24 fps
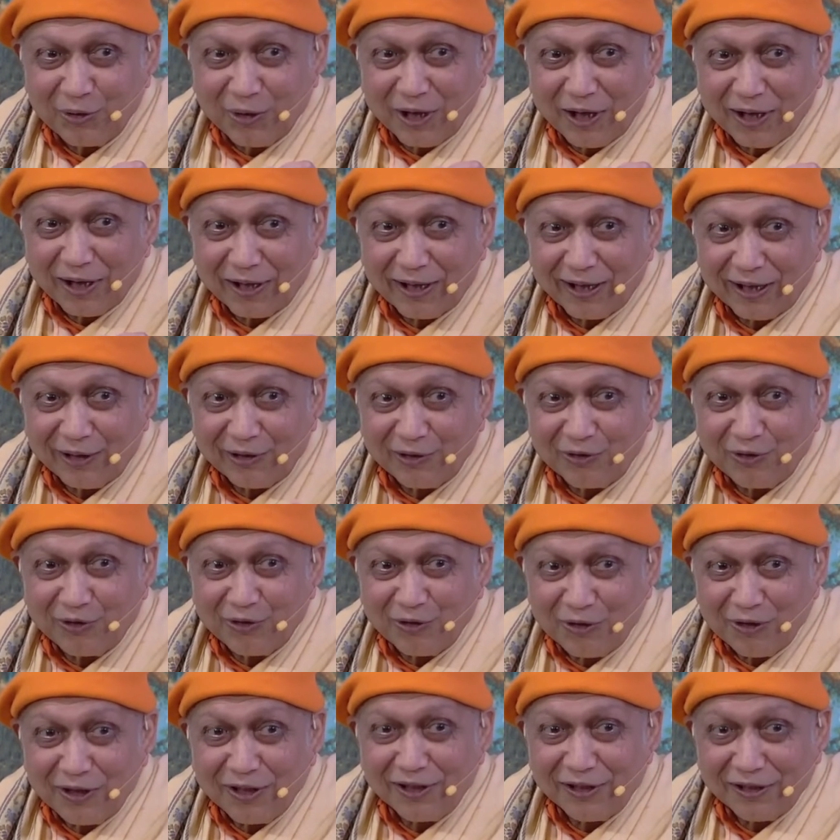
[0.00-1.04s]
you are
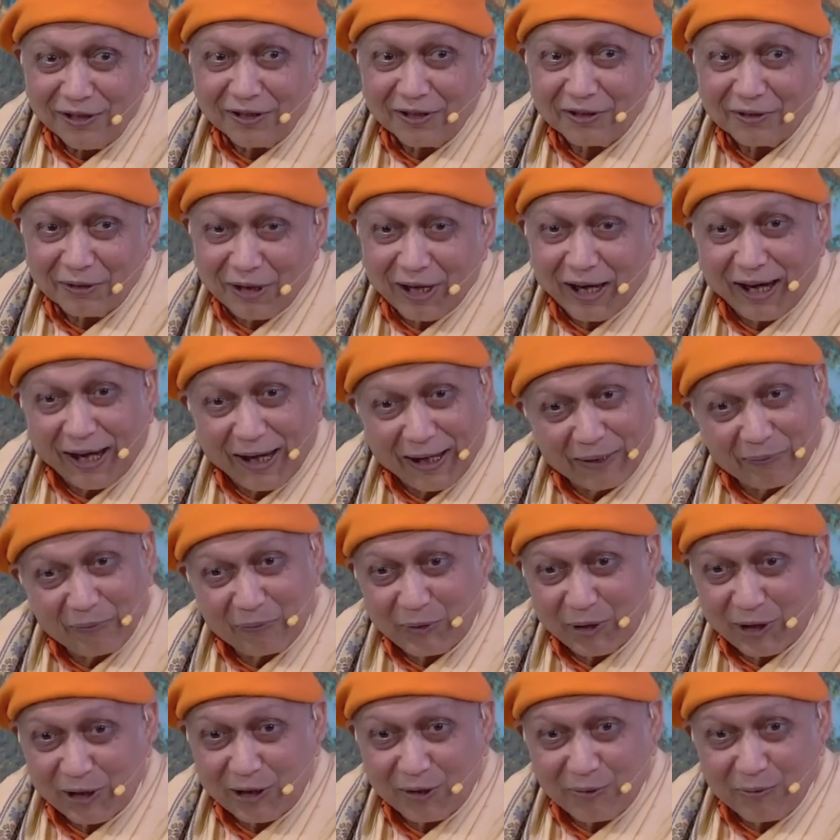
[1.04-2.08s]
actually uh,